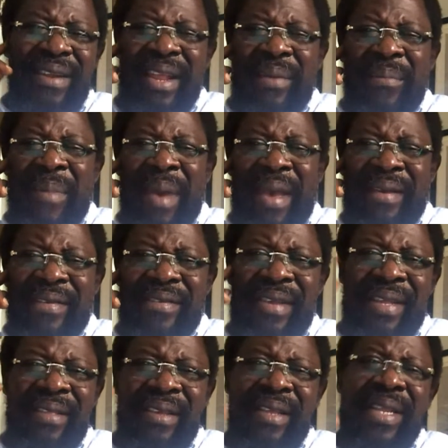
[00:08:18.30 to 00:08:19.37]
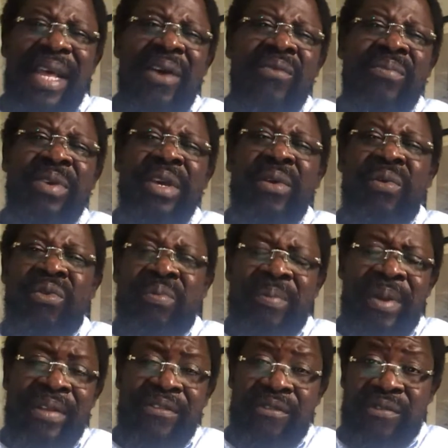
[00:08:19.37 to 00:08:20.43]
in a mess? I think that would be a good
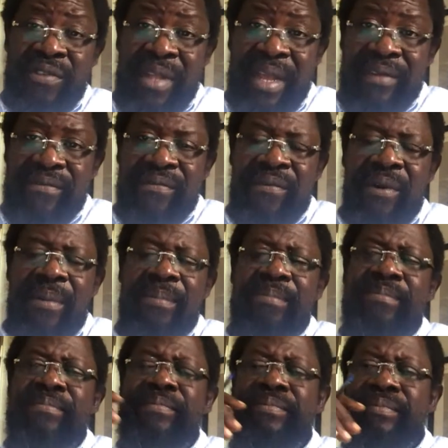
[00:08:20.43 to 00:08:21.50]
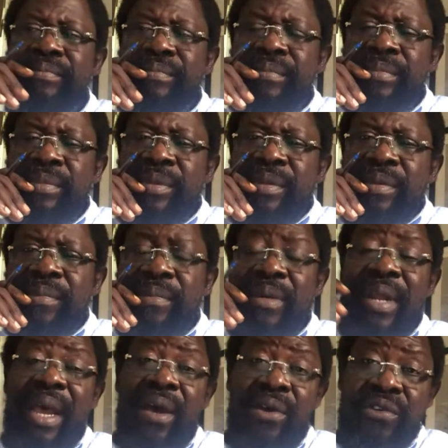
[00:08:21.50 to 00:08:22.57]
place to start from.
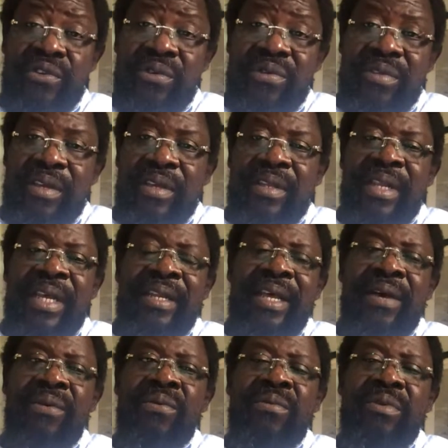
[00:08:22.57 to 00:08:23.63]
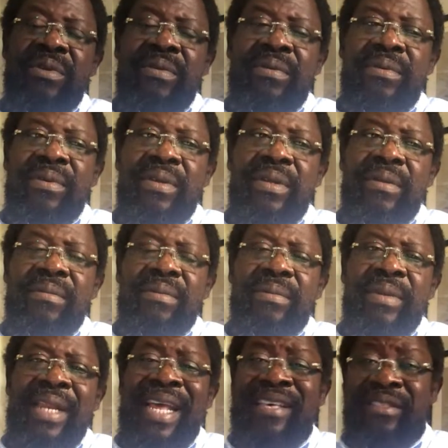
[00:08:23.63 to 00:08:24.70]
But I also think that that would
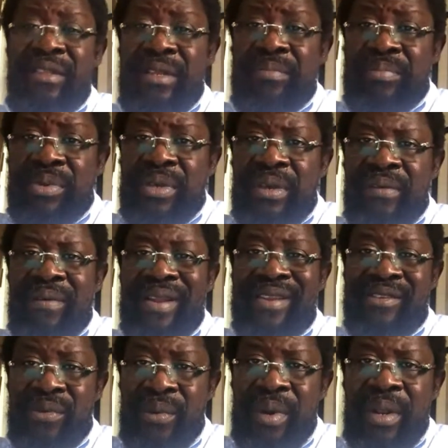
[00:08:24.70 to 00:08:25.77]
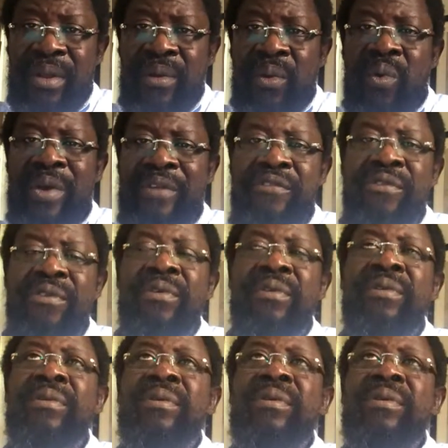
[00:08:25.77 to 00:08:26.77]
largely be a rhetorical question